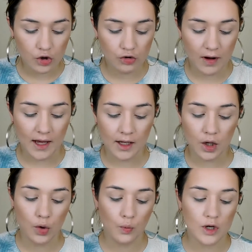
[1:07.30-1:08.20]
Trick,
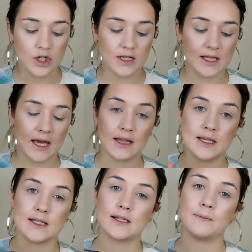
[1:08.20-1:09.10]
which is like
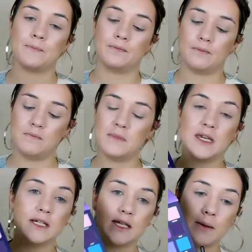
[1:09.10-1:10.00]
this
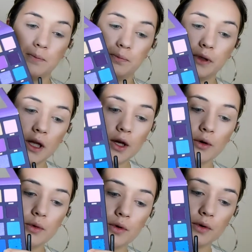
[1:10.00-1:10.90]
medium
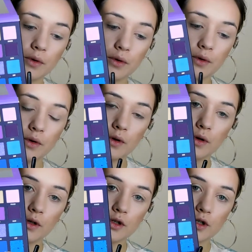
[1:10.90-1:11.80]
blue,
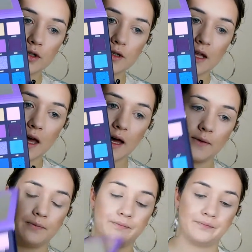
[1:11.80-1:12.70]
just there.